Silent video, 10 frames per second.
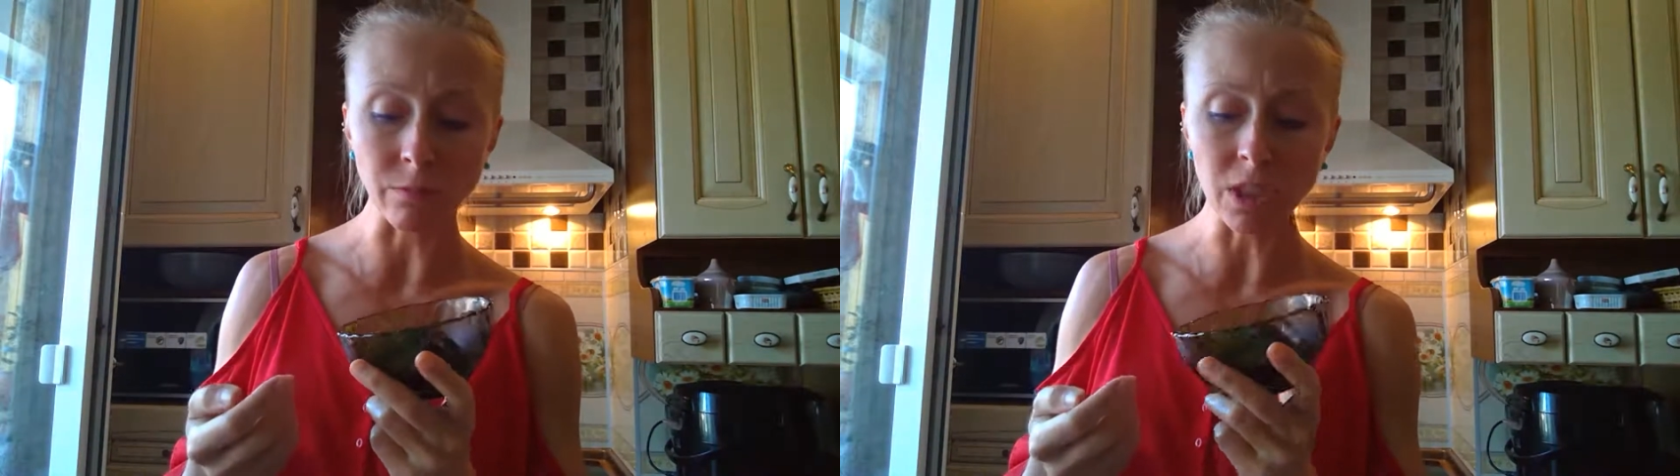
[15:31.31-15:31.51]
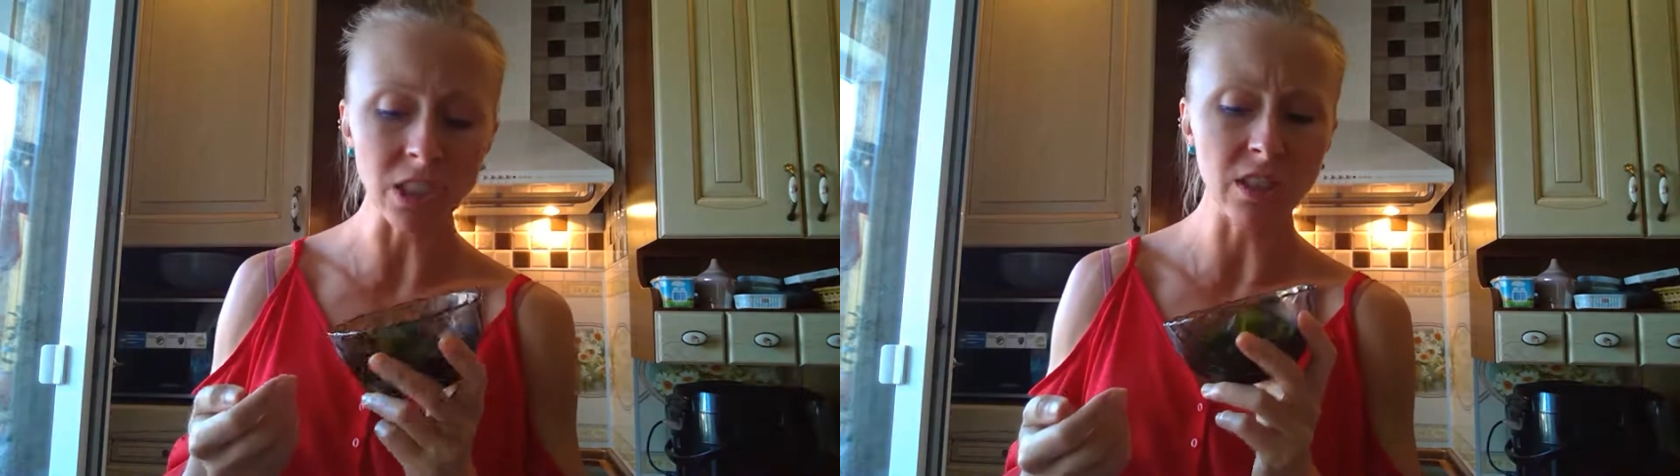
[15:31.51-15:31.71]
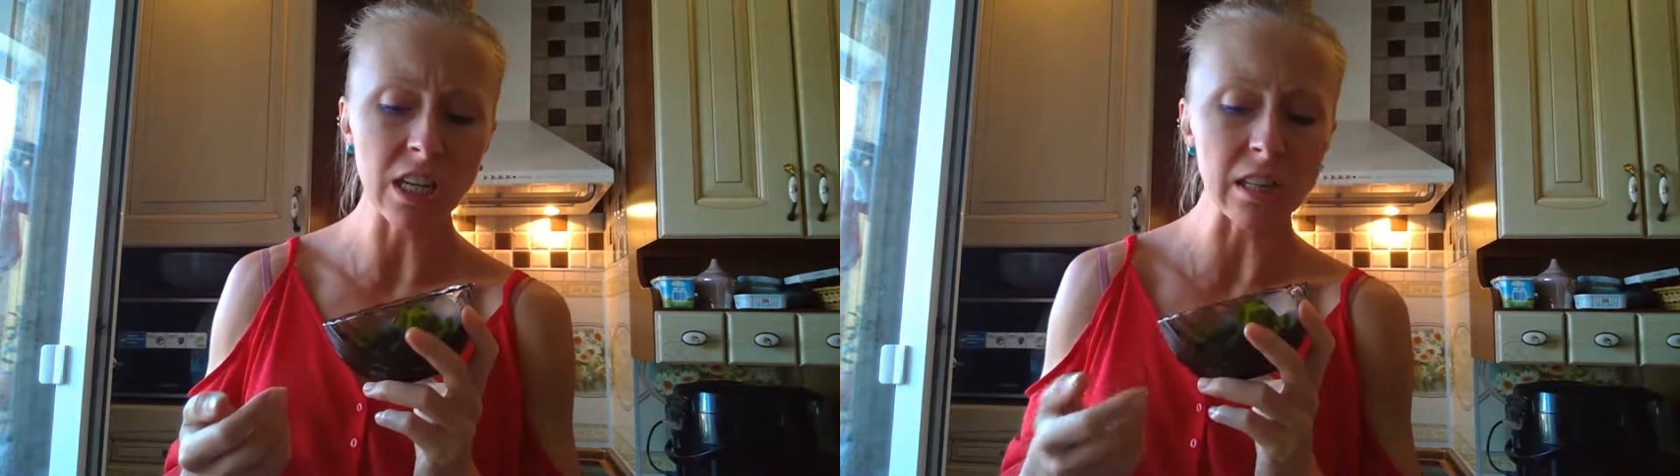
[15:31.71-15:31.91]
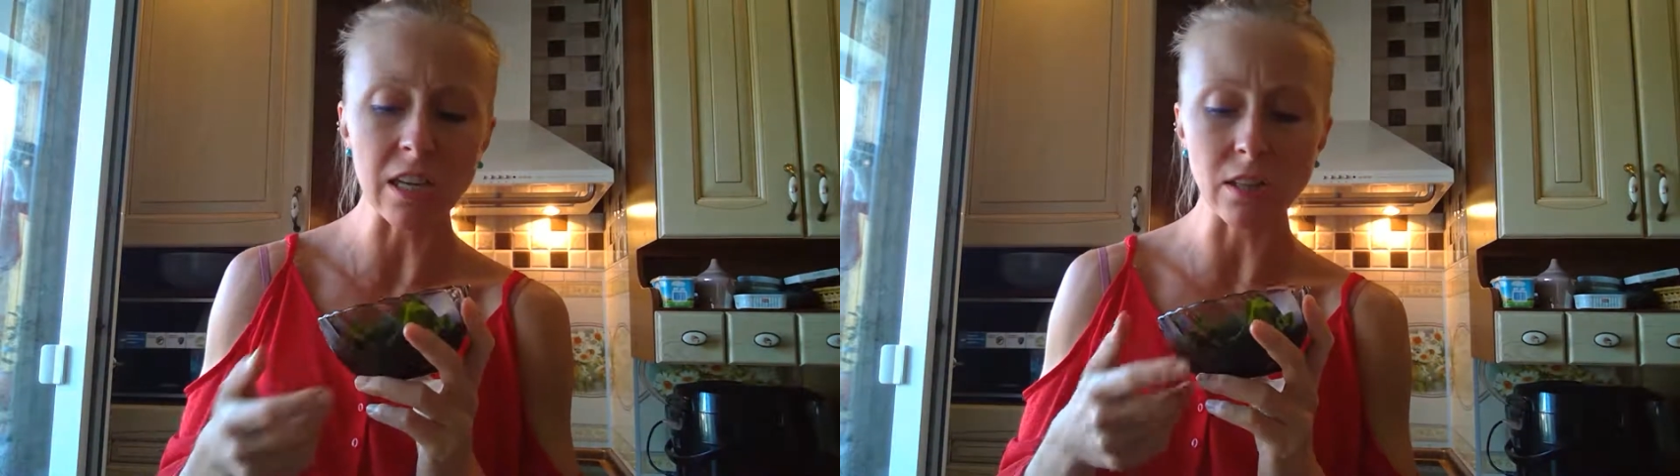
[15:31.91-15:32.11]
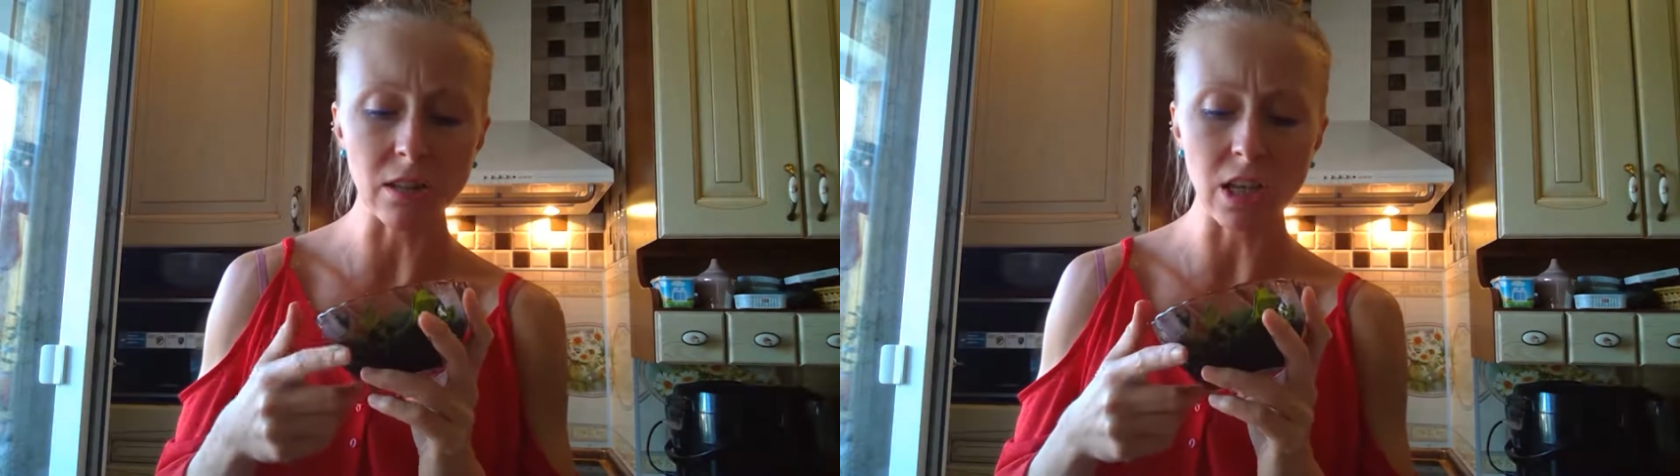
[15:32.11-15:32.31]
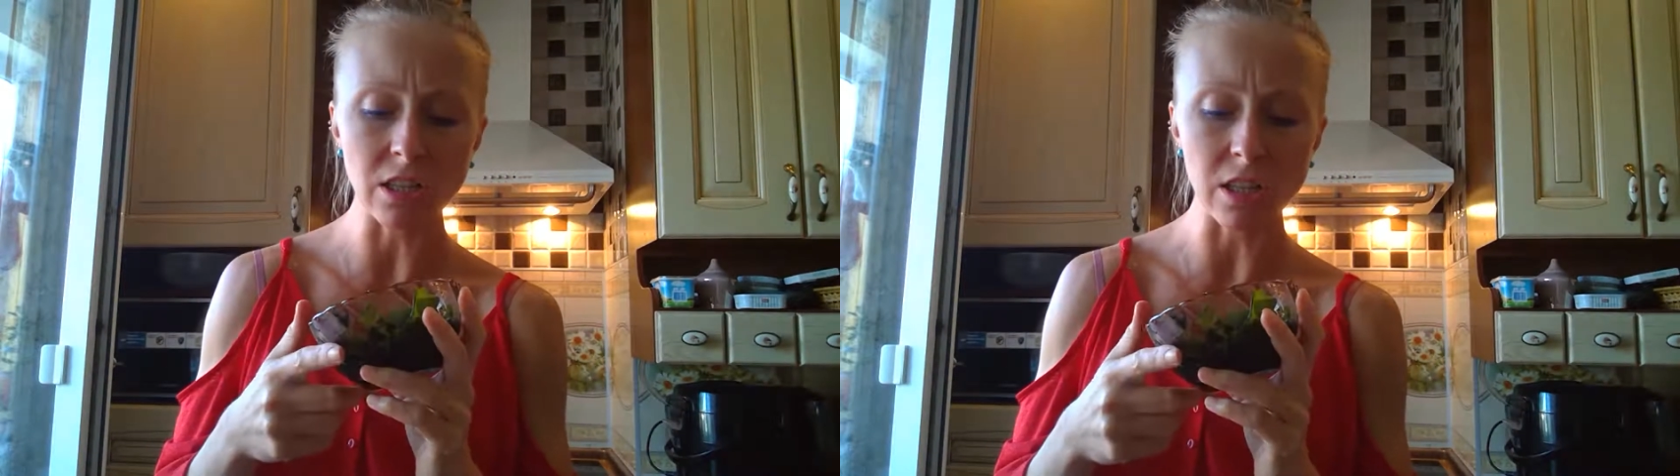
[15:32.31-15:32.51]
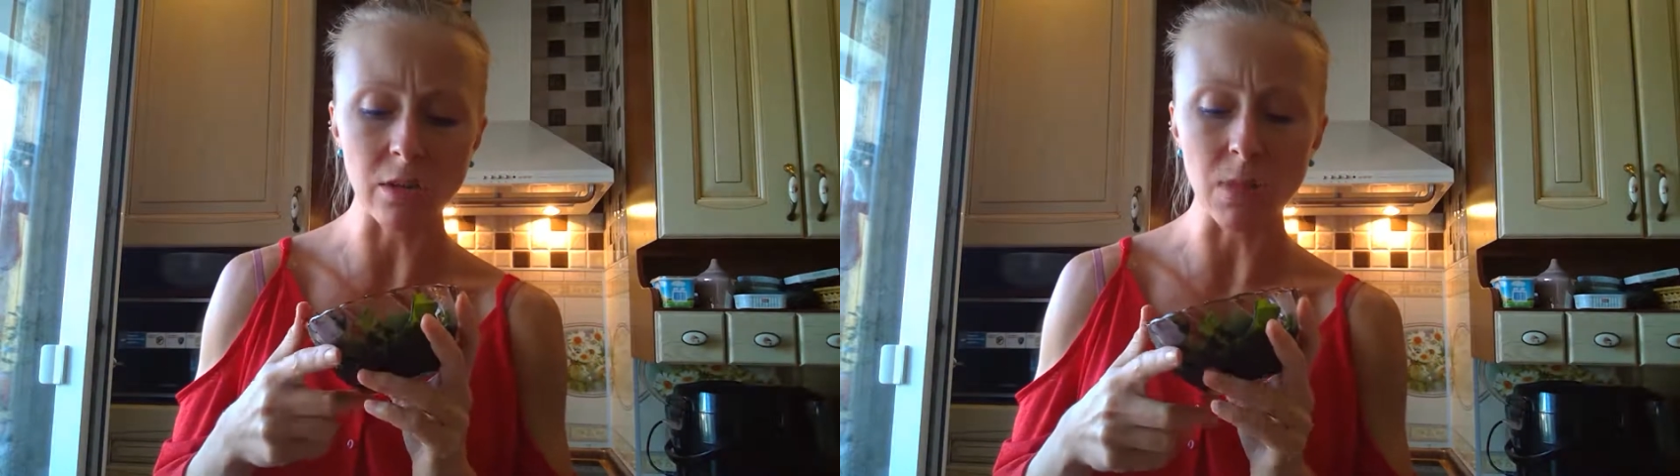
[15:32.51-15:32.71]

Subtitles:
It doesn't taste like